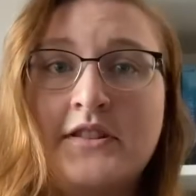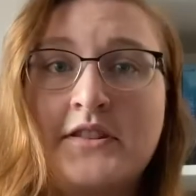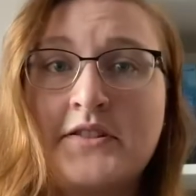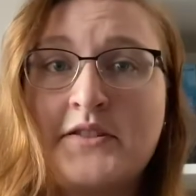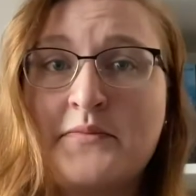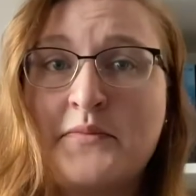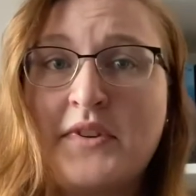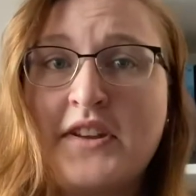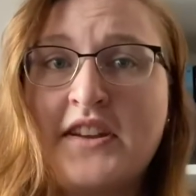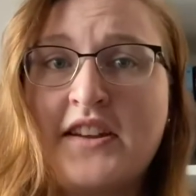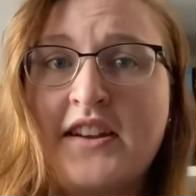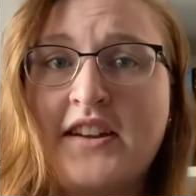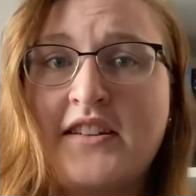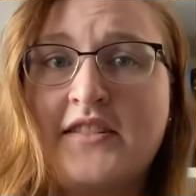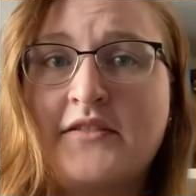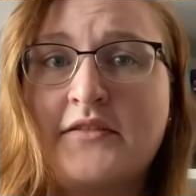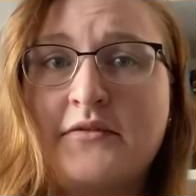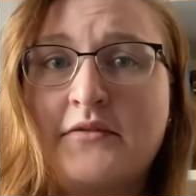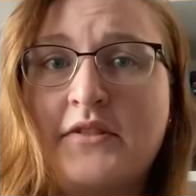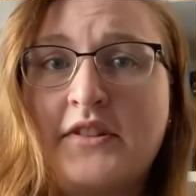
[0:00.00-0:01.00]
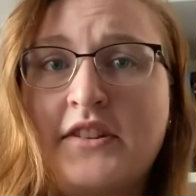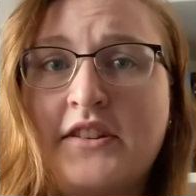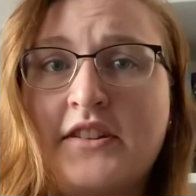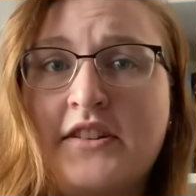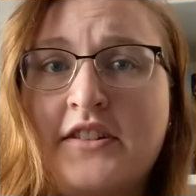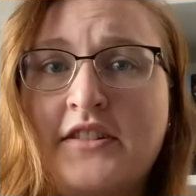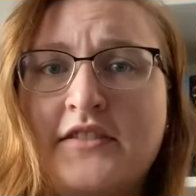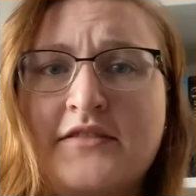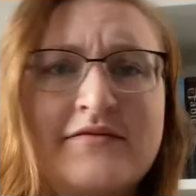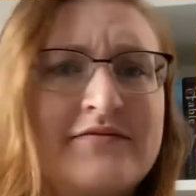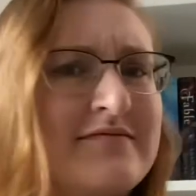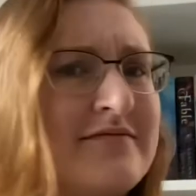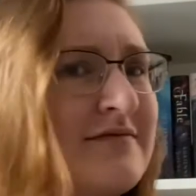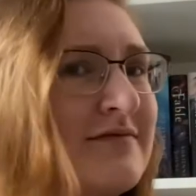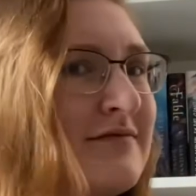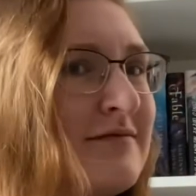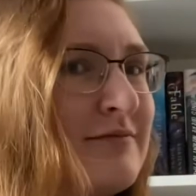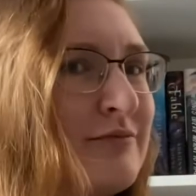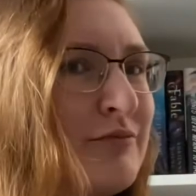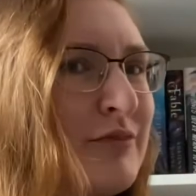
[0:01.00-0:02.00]
it's me again with
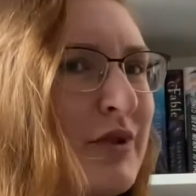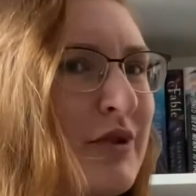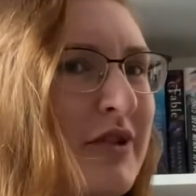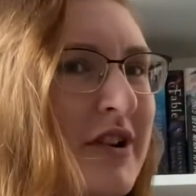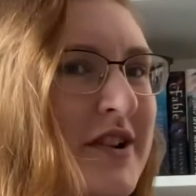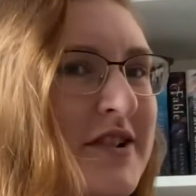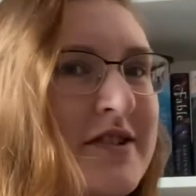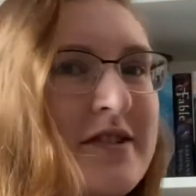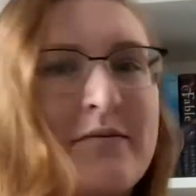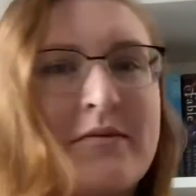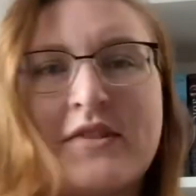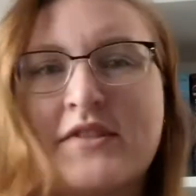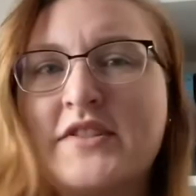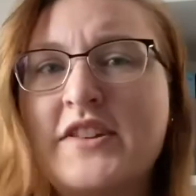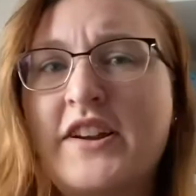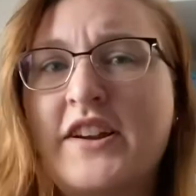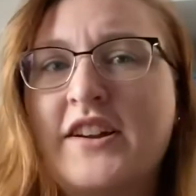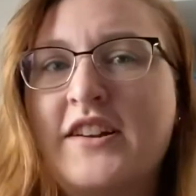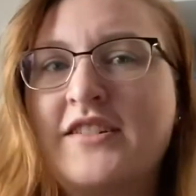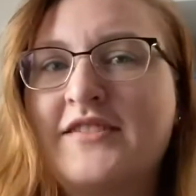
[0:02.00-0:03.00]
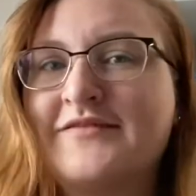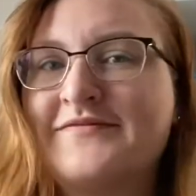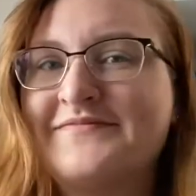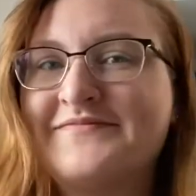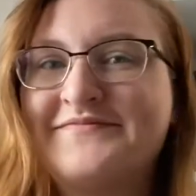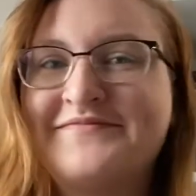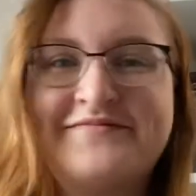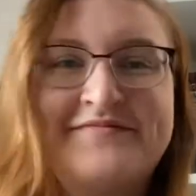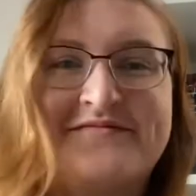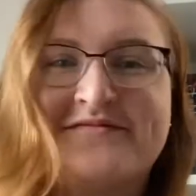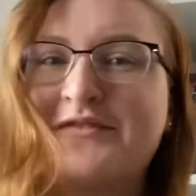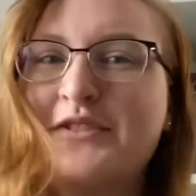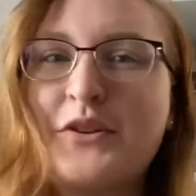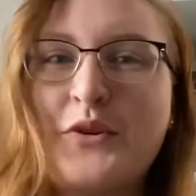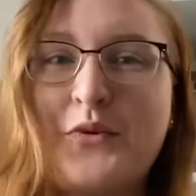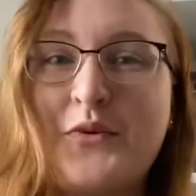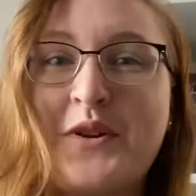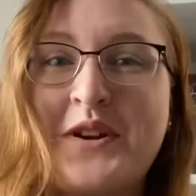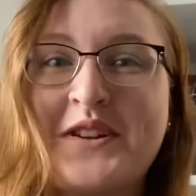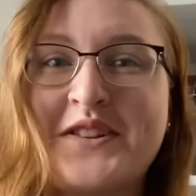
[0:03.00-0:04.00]
crazy messy hair.
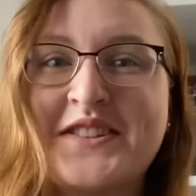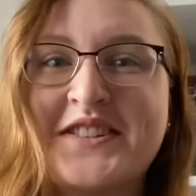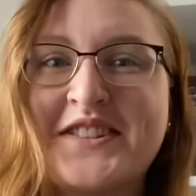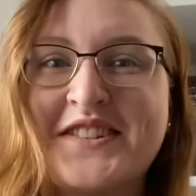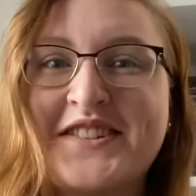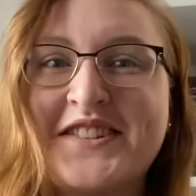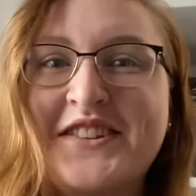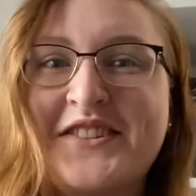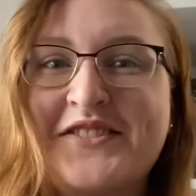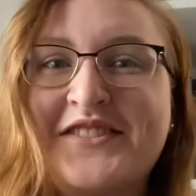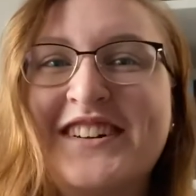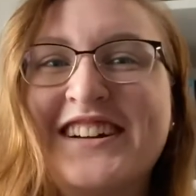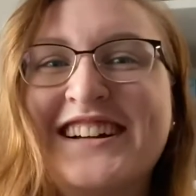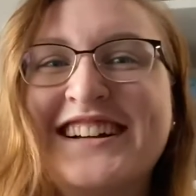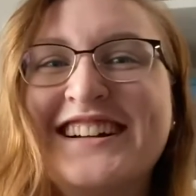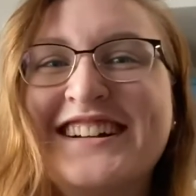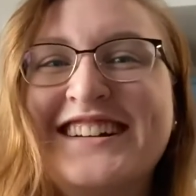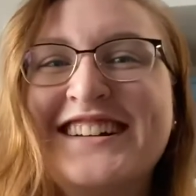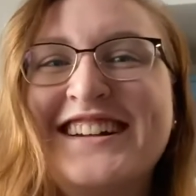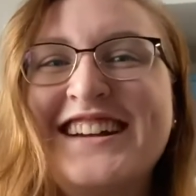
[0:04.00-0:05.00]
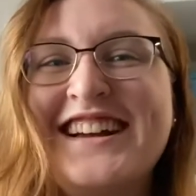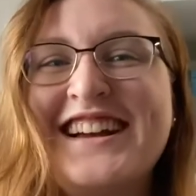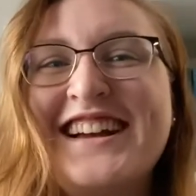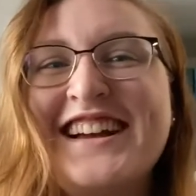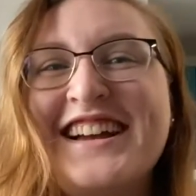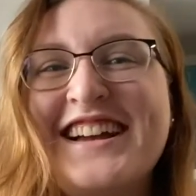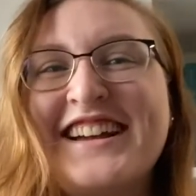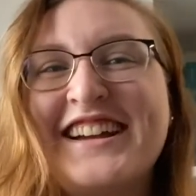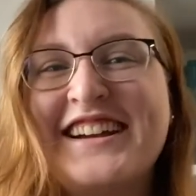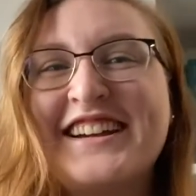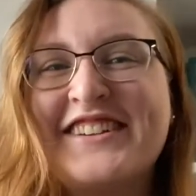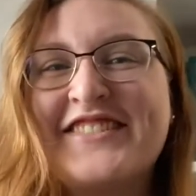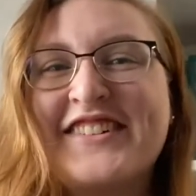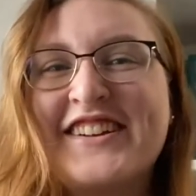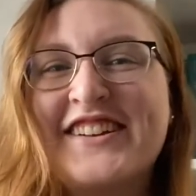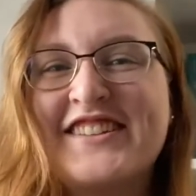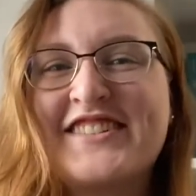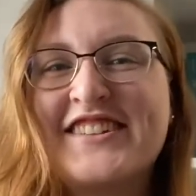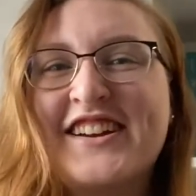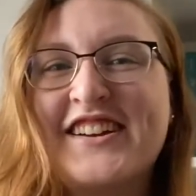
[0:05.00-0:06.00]
What else is new?
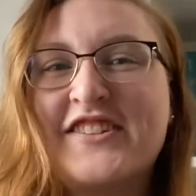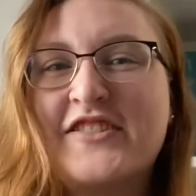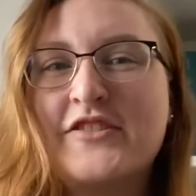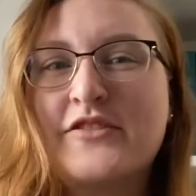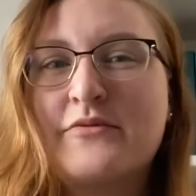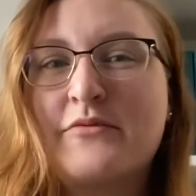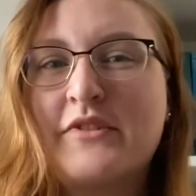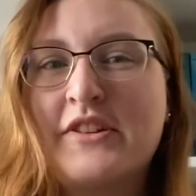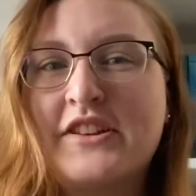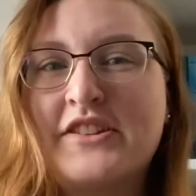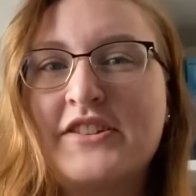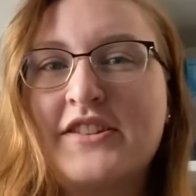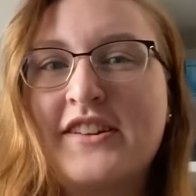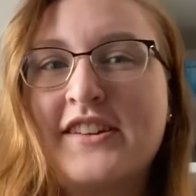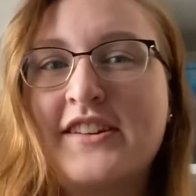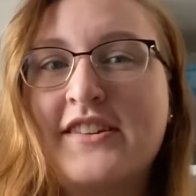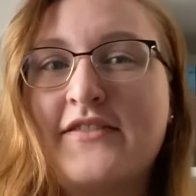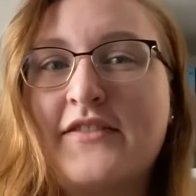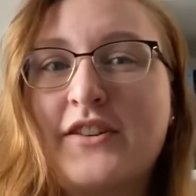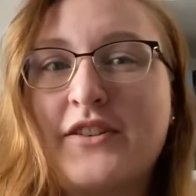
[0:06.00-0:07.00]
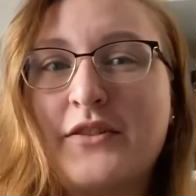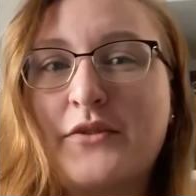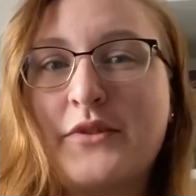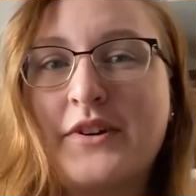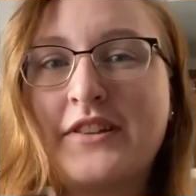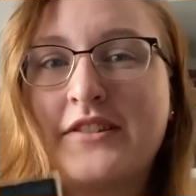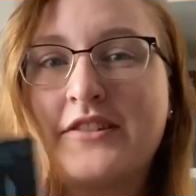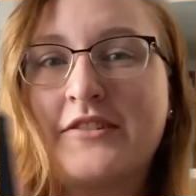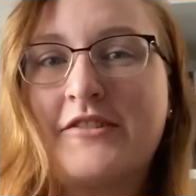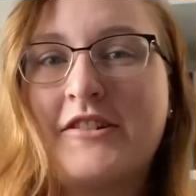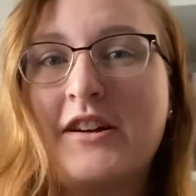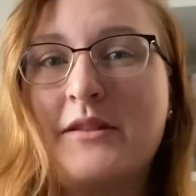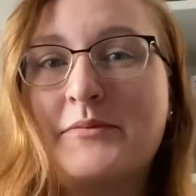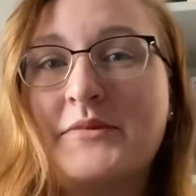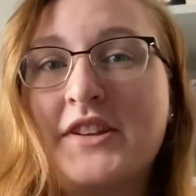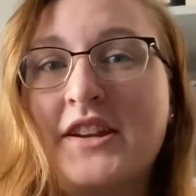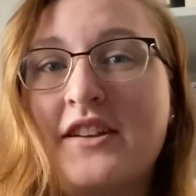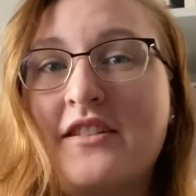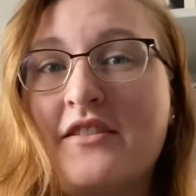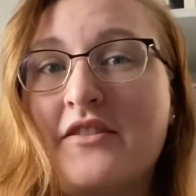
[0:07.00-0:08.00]
Anyways, I just wanted to give a quick little
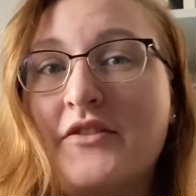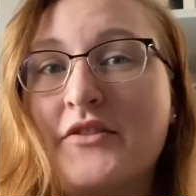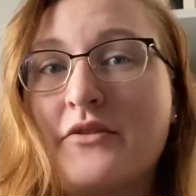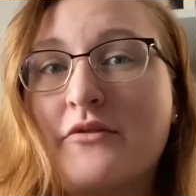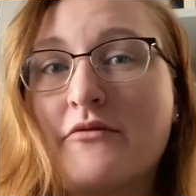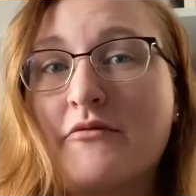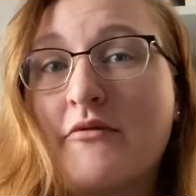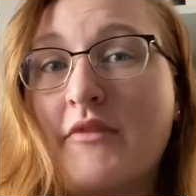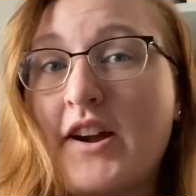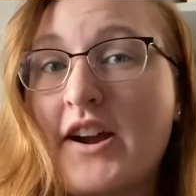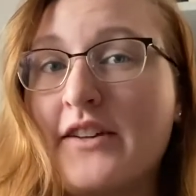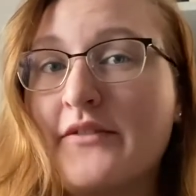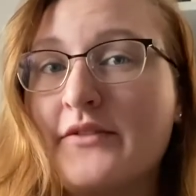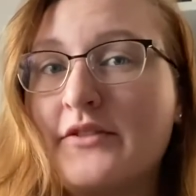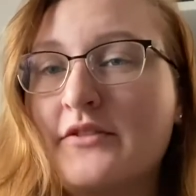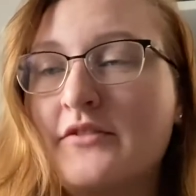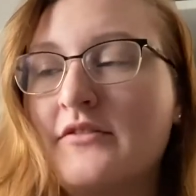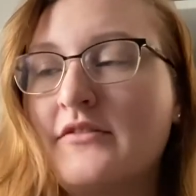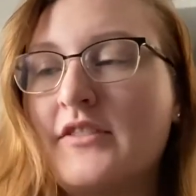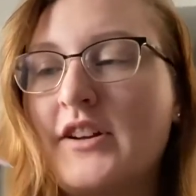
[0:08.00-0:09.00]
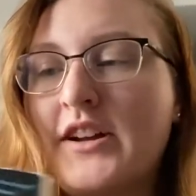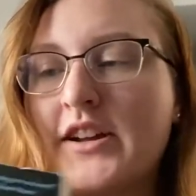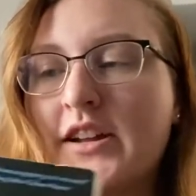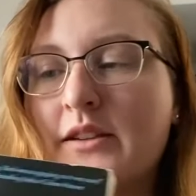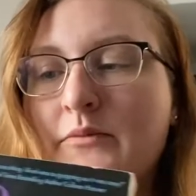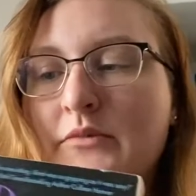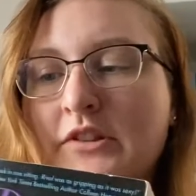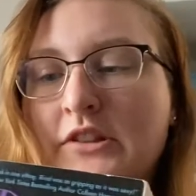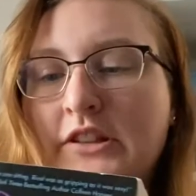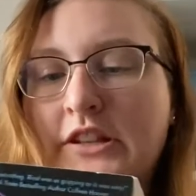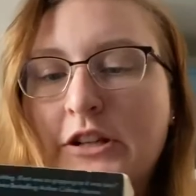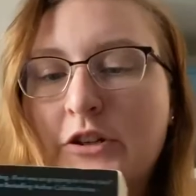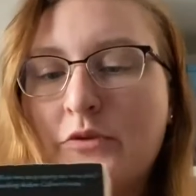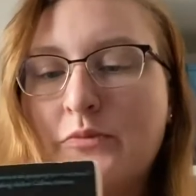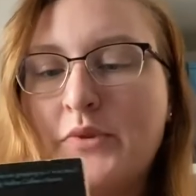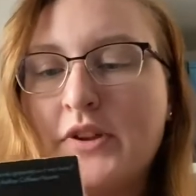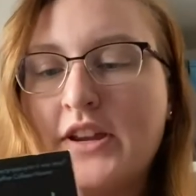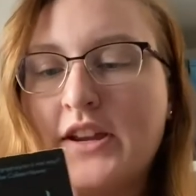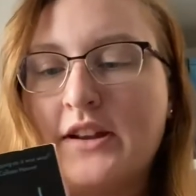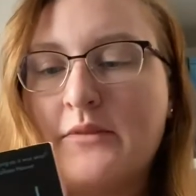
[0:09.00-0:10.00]
update on Rival. I am a little
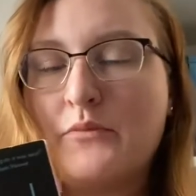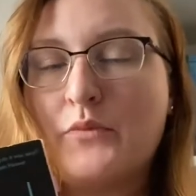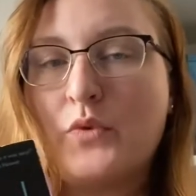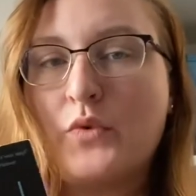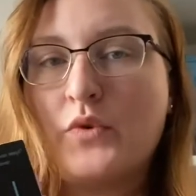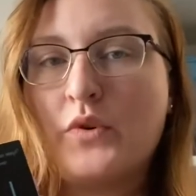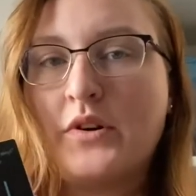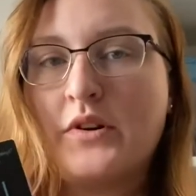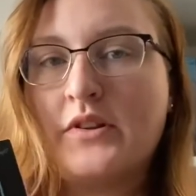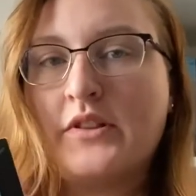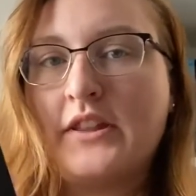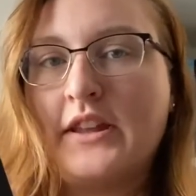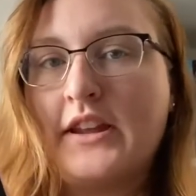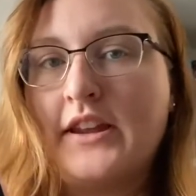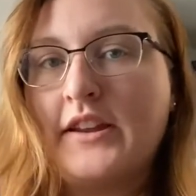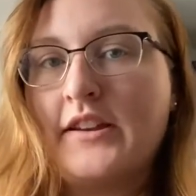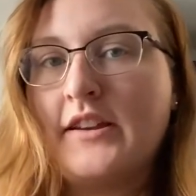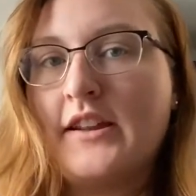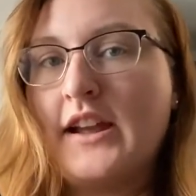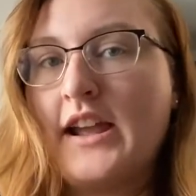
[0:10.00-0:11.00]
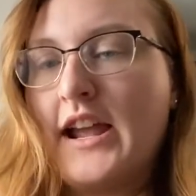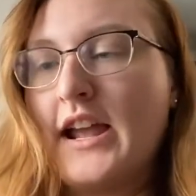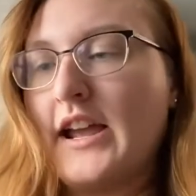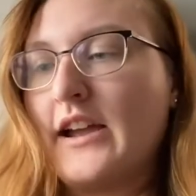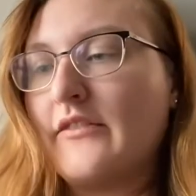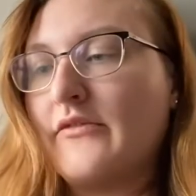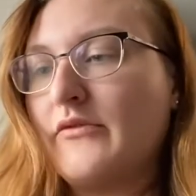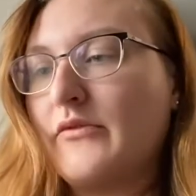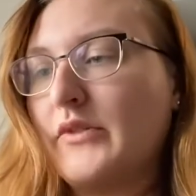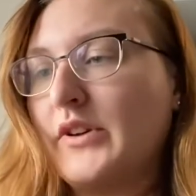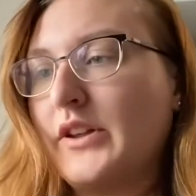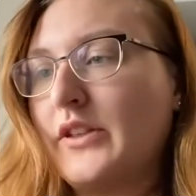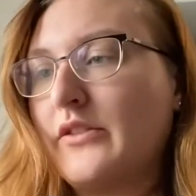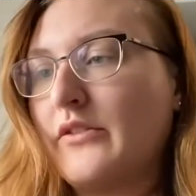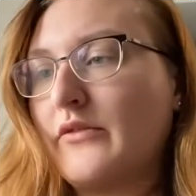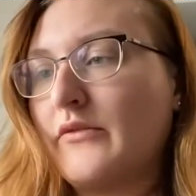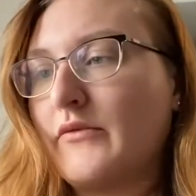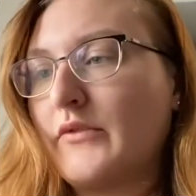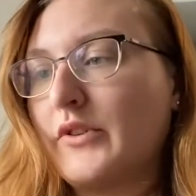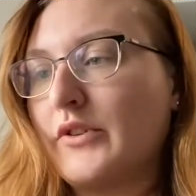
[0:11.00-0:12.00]
bit more than halfway
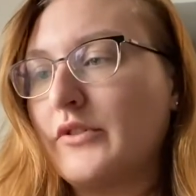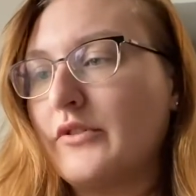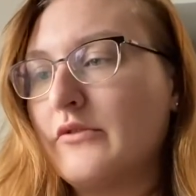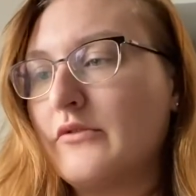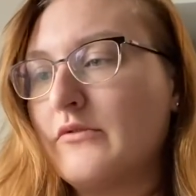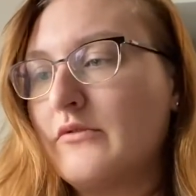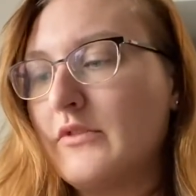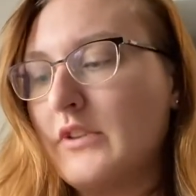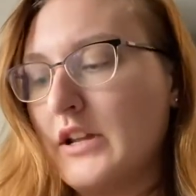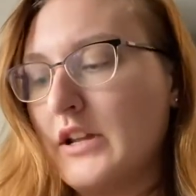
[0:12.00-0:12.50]
through.